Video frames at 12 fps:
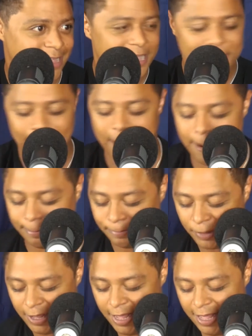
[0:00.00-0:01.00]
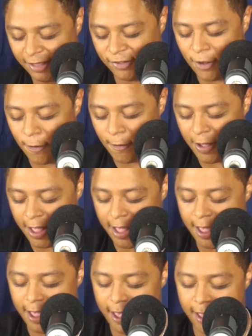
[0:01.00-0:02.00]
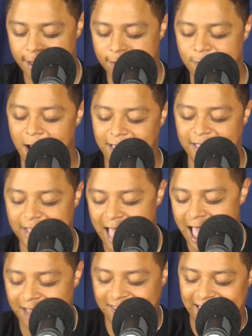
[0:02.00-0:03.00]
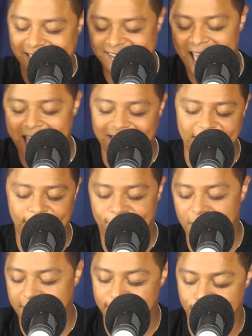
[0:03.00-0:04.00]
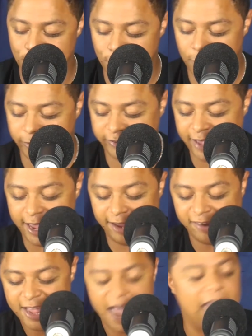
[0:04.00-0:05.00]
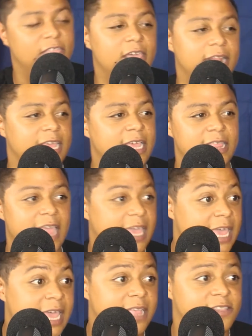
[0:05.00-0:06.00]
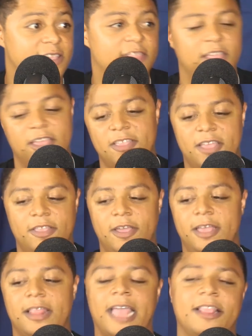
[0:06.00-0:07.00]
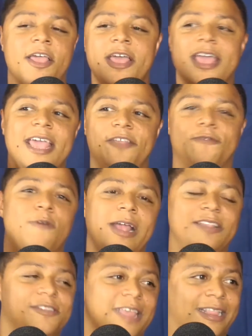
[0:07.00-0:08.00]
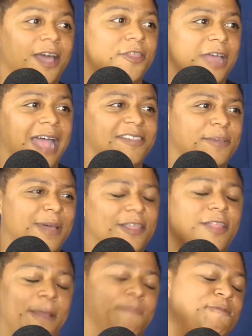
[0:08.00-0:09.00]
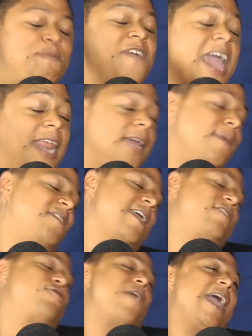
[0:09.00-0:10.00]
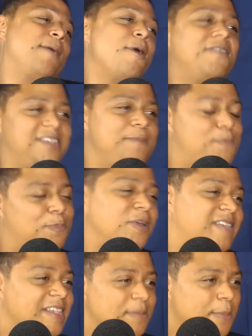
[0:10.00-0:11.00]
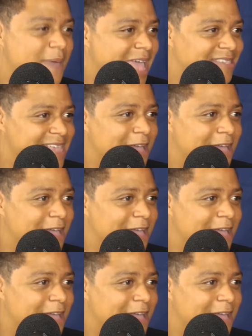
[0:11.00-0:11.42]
right. So right then the guy is like he's acting a fucking fool on stage, and then they ends and his friends, like the other guys in the band, are like fanning him as they drag him off as he pretends to be passed